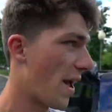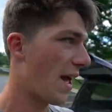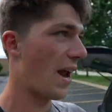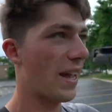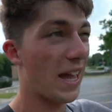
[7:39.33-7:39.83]
and
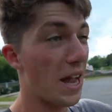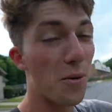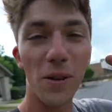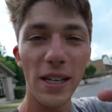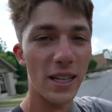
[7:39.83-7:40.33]
I can't
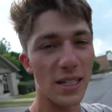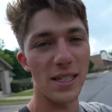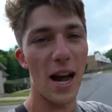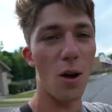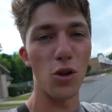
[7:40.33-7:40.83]
really get
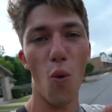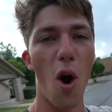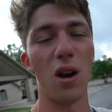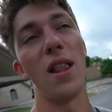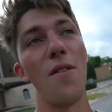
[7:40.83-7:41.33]
down to
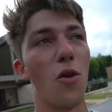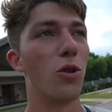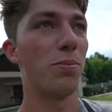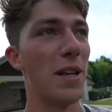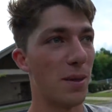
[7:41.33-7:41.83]
water level,
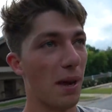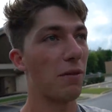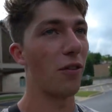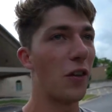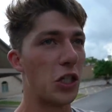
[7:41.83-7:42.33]
which means I'm gonna have to
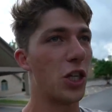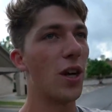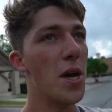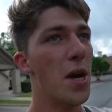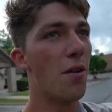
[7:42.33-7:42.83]
fish it
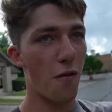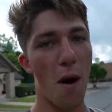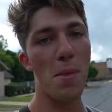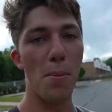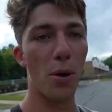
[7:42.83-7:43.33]
from
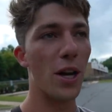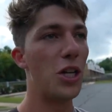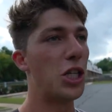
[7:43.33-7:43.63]
the bridge.